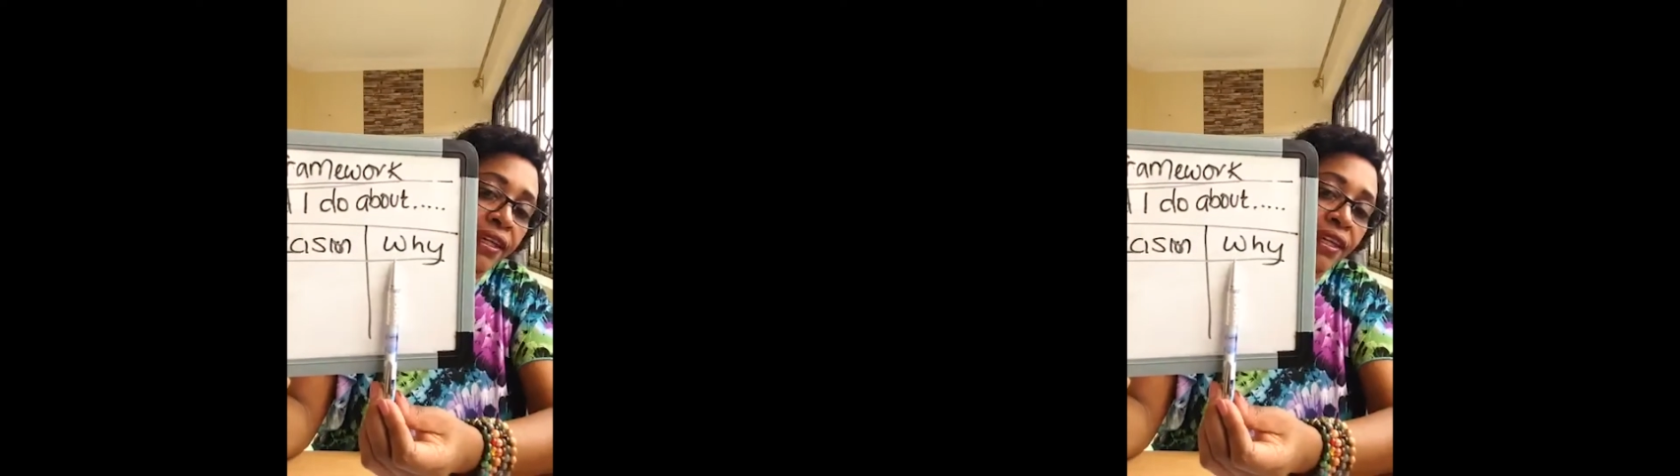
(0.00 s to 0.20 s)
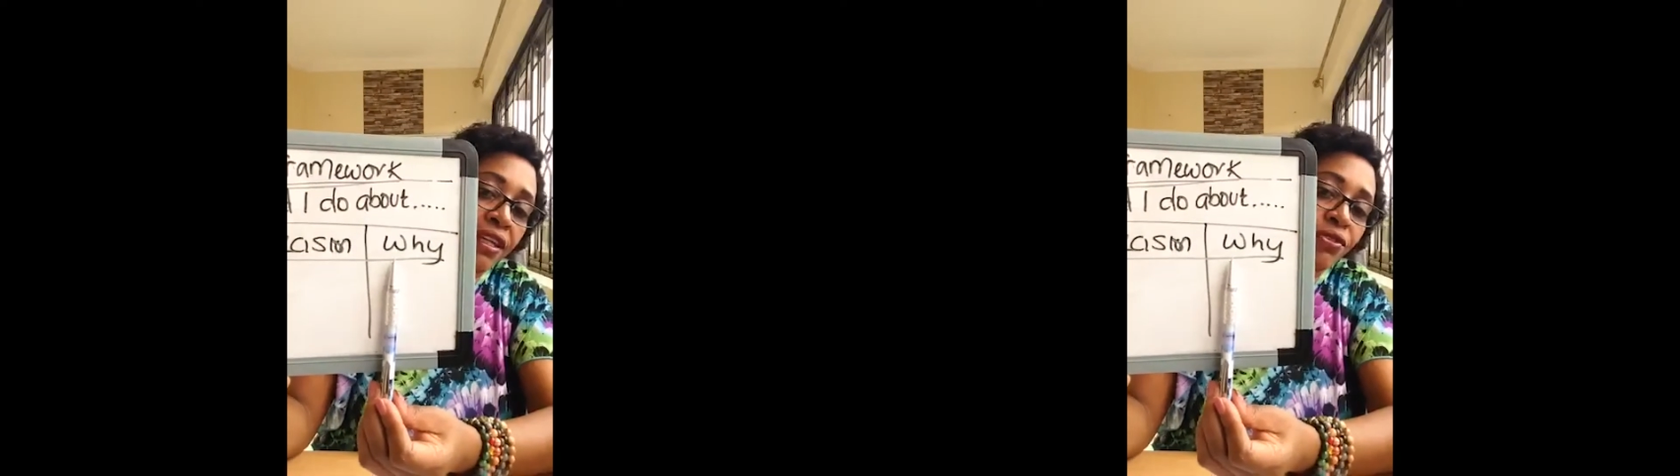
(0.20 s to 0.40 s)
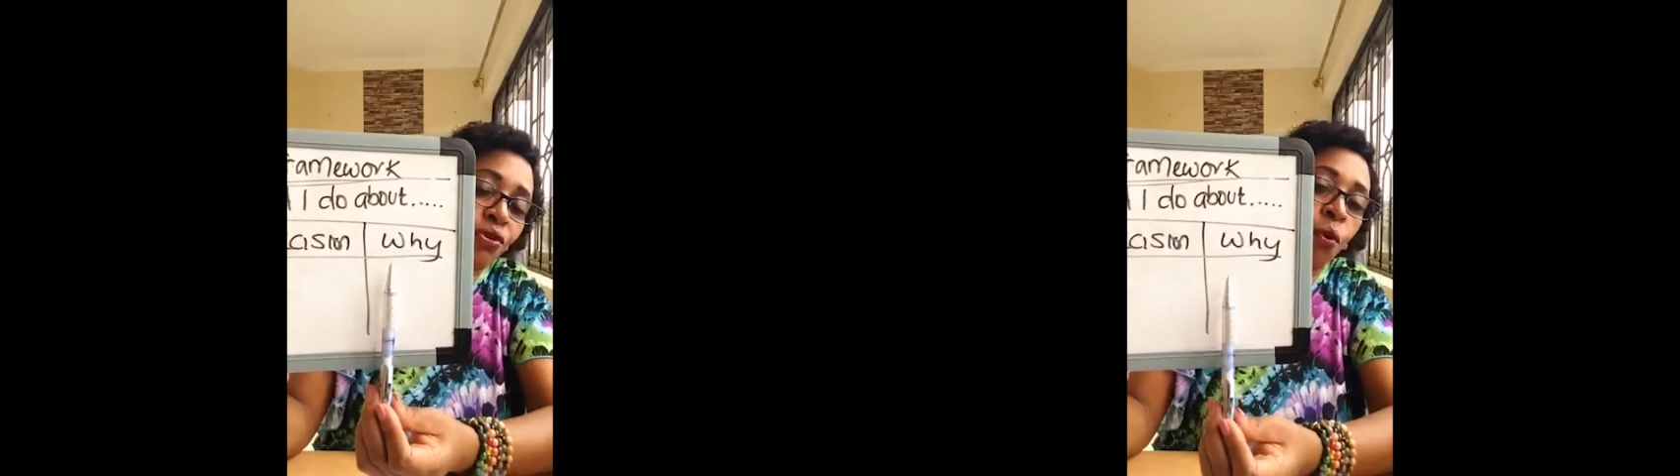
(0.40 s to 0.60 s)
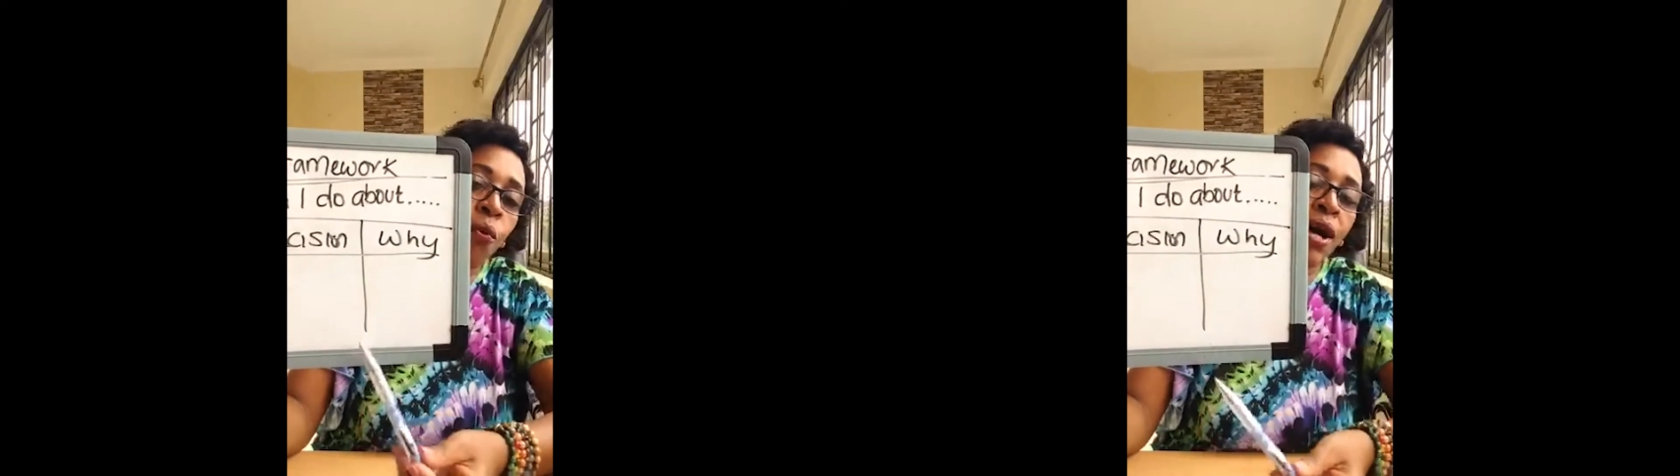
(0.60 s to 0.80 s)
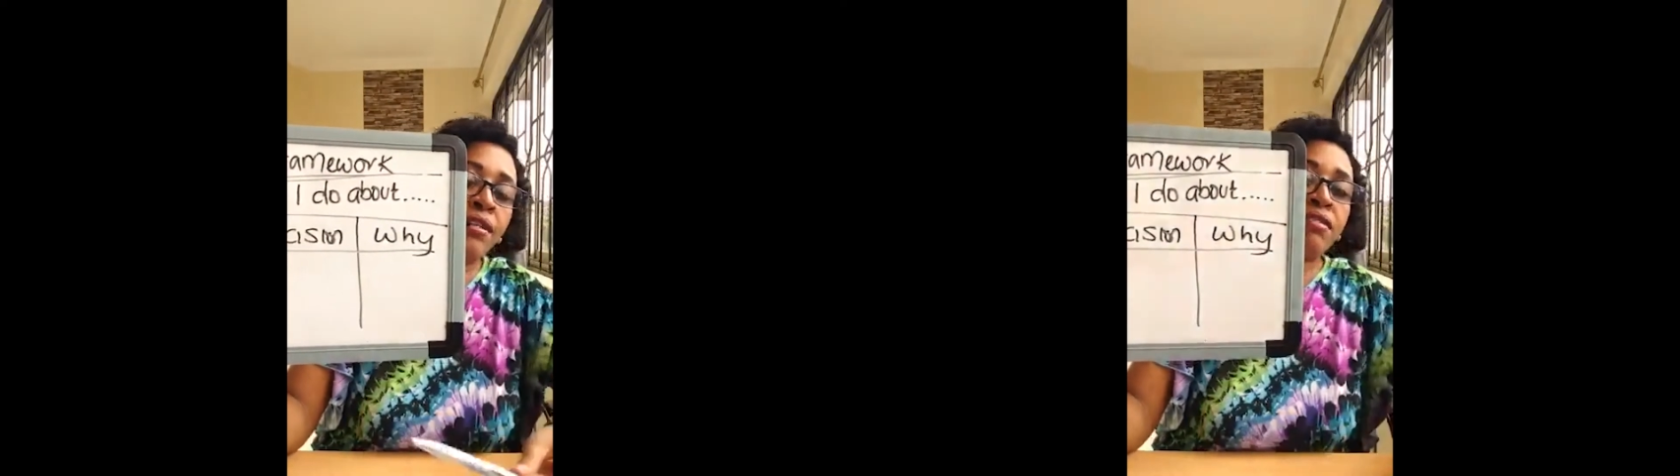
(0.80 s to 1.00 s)
So
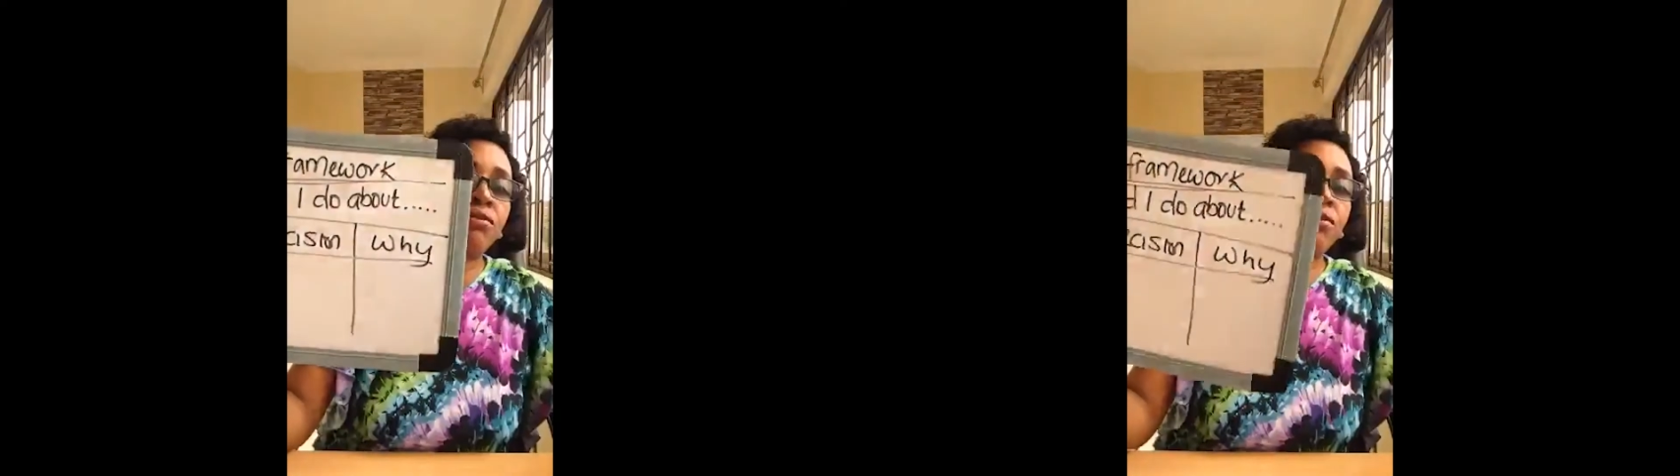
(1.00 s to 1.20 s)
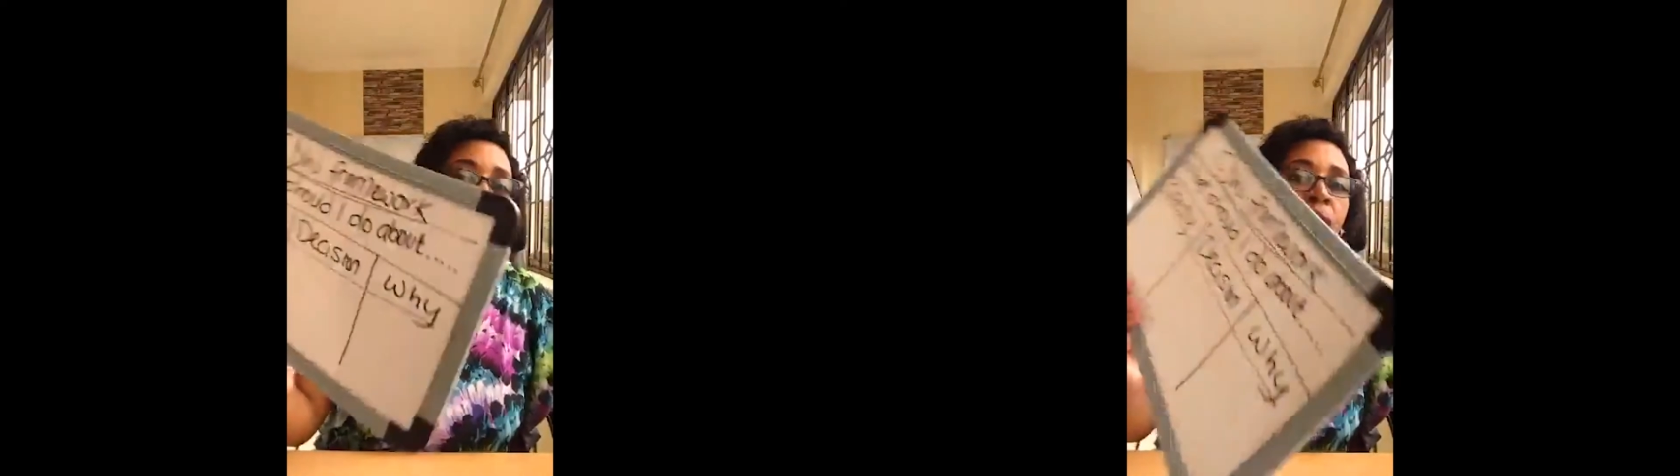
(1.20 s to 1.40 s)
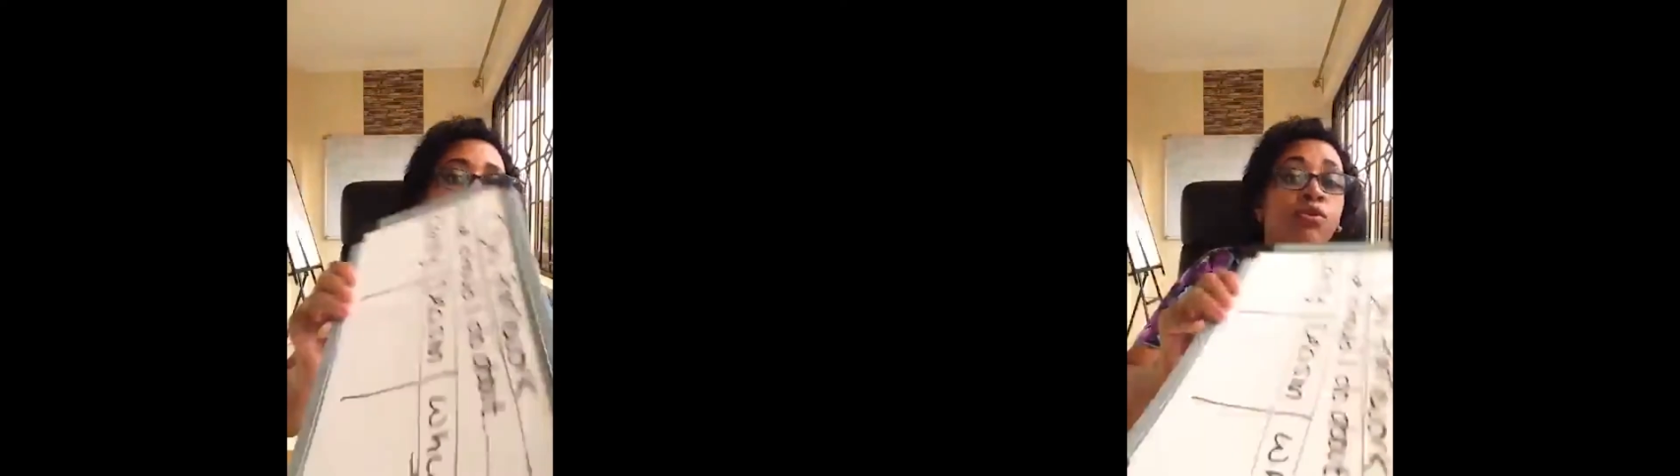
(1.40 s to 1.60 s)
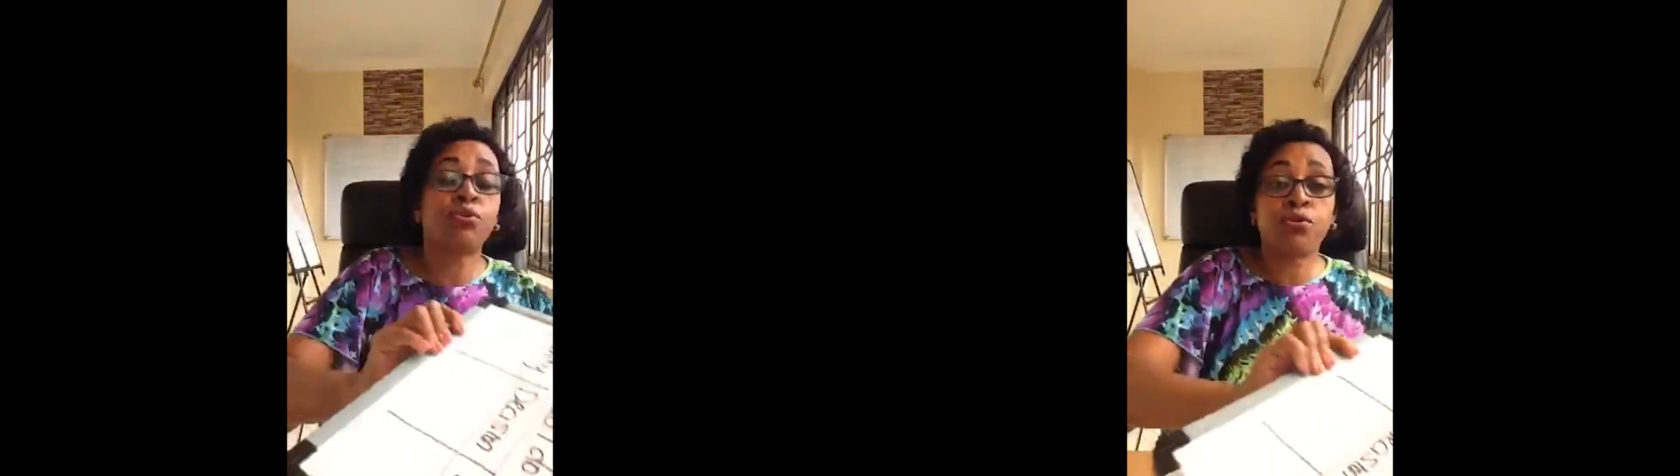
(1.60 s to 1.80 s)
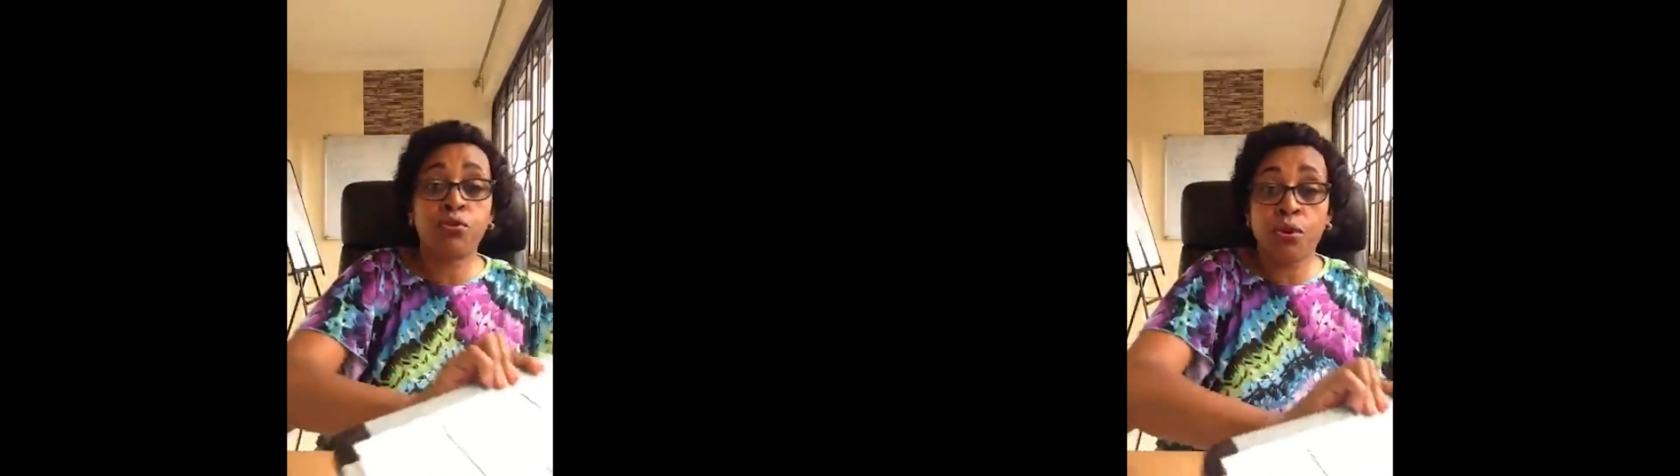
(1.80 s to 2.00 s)
once you come to
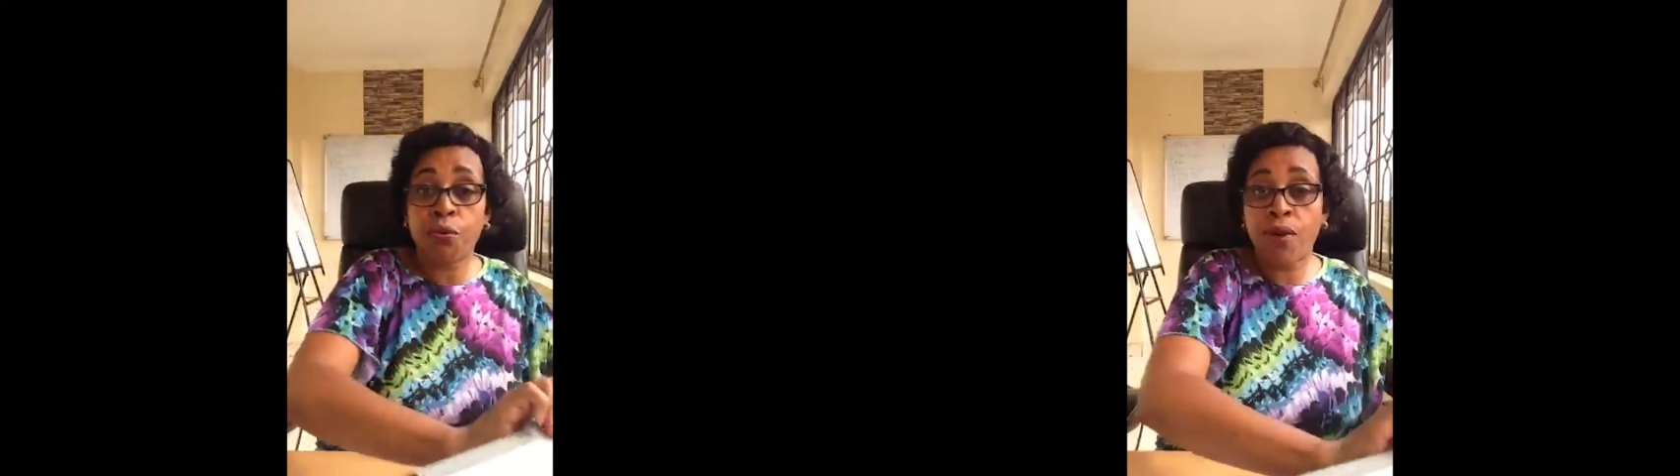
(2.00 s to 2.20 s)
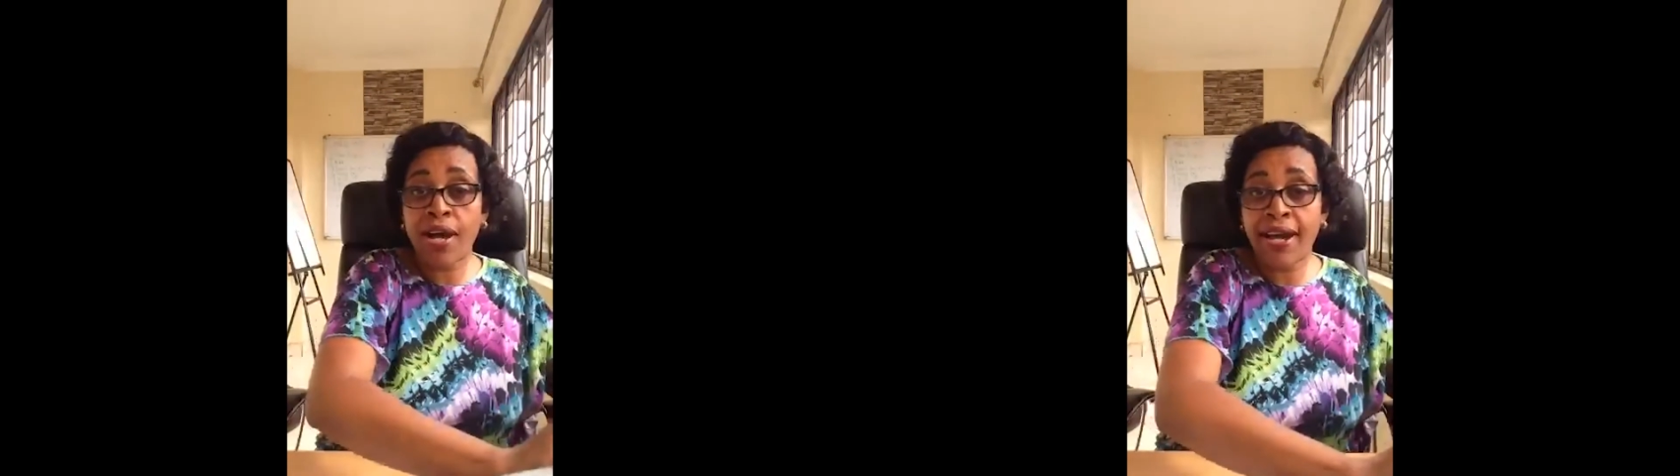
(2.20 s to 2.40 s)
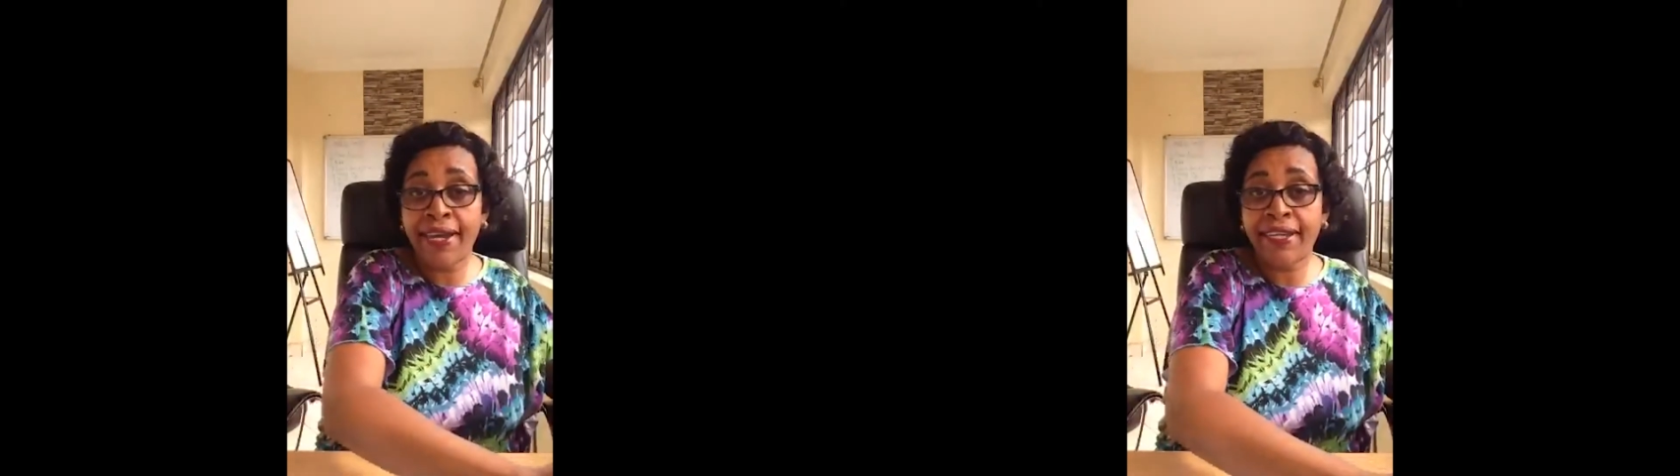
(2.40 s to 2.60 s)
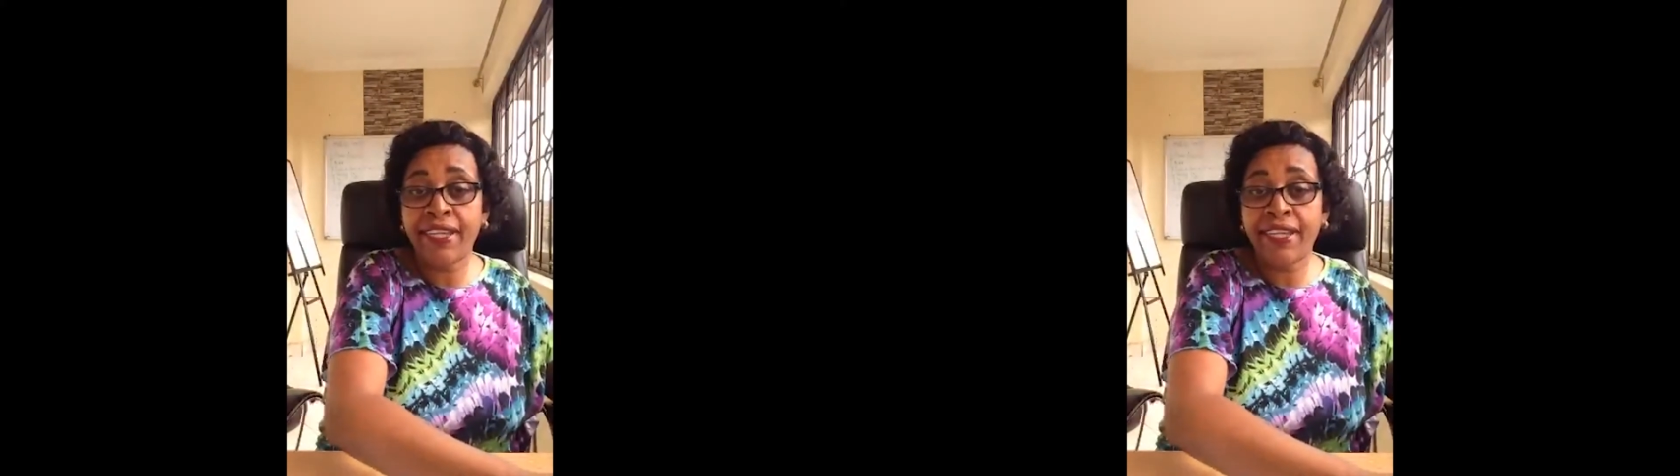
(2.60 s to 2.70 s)
your why,